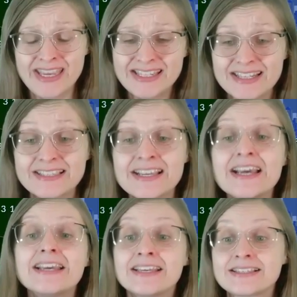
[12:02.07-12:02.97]
index
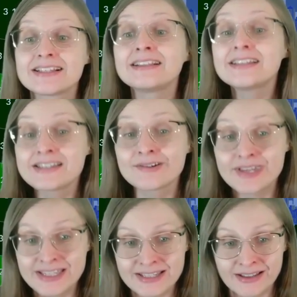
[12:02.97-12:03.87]
is Little
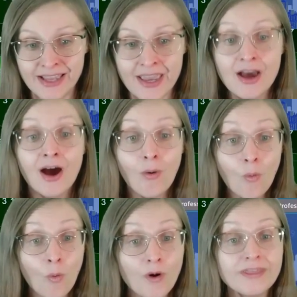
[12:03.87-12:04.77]
Italy,
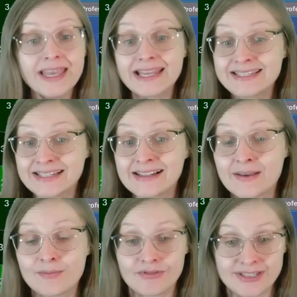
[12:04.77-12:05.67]
or the
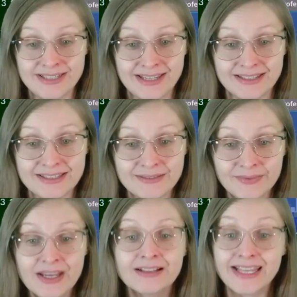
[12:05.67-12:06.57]
Italian precinct,
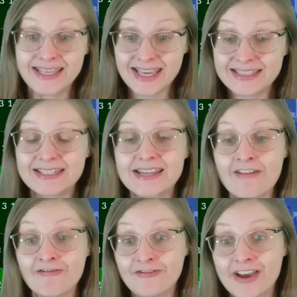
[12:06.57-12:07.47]
located
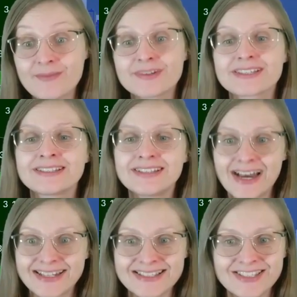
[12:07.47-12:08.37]
a famous
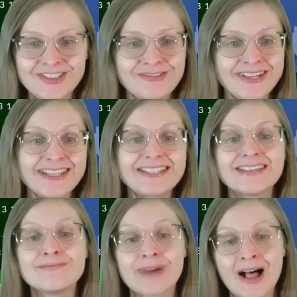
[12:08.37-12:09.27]
Lagan Street
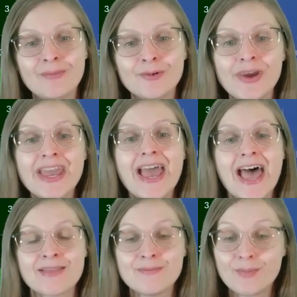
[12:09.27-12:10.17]
in Melbourne
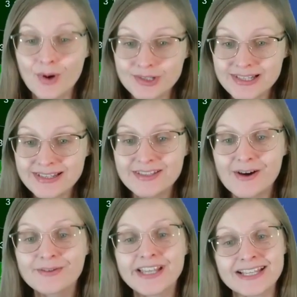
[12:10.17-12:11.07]
and mostly
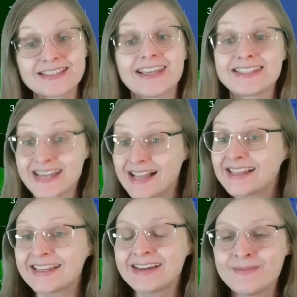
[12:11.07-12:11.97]
known as the
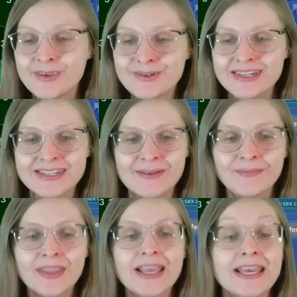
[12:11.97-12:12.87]
Italian community.
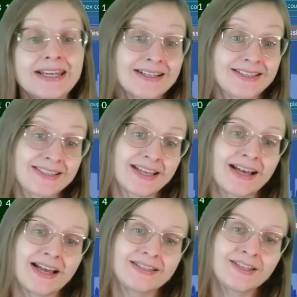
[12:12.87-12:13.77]
It is
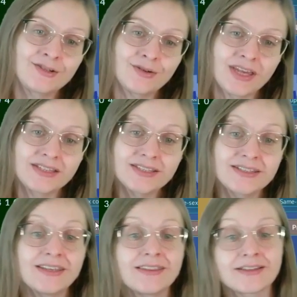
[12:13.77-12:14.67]
situated
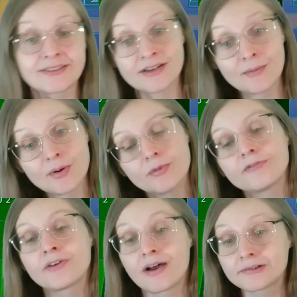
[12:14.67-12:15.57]
in the suburb
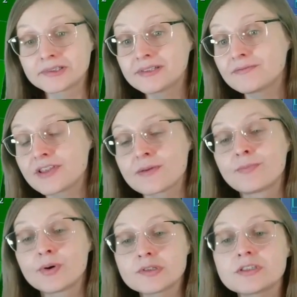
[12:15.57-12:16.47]
of Carlton with a
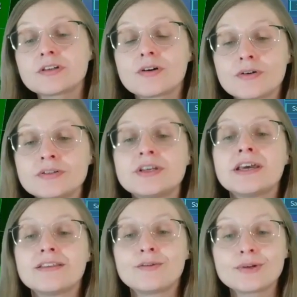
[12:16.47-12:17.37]
postcode
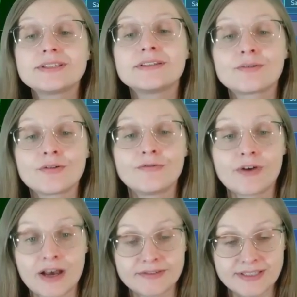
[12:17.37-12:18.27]

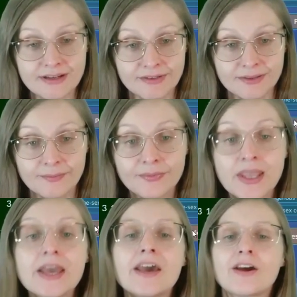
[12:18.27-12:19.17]
3057.
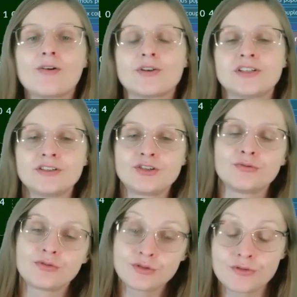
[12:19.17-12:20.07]
According
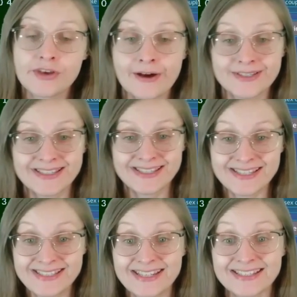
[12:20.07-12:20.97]
to
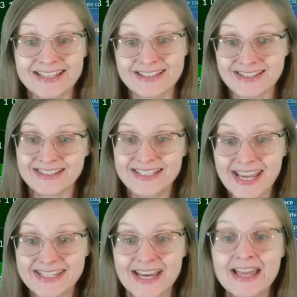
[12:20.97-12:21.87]
2016 census
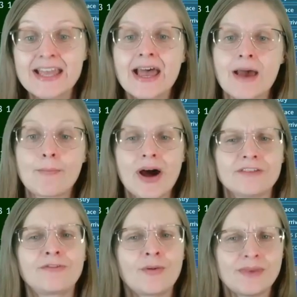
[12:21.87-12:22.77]
data,
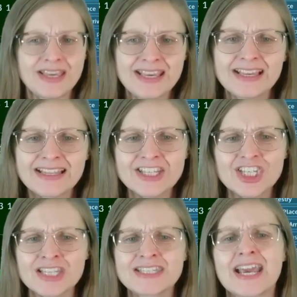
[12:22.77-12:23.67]
apart from
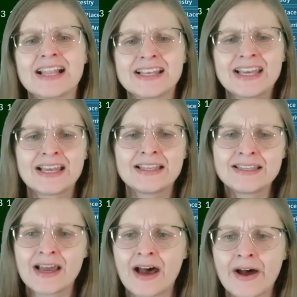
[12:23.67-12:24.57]
English,
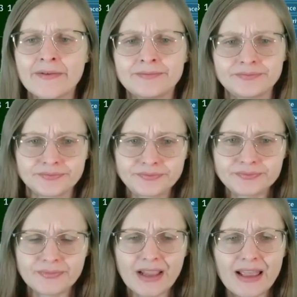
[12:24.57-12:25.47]
Italian
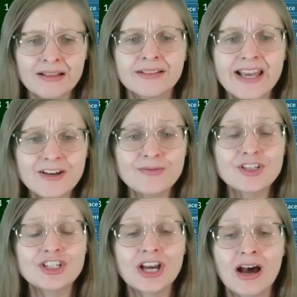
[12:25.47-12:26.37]

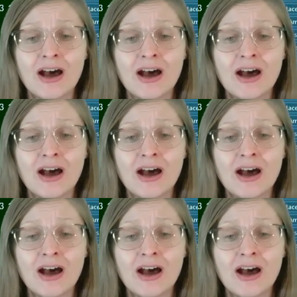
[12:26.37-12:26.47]
language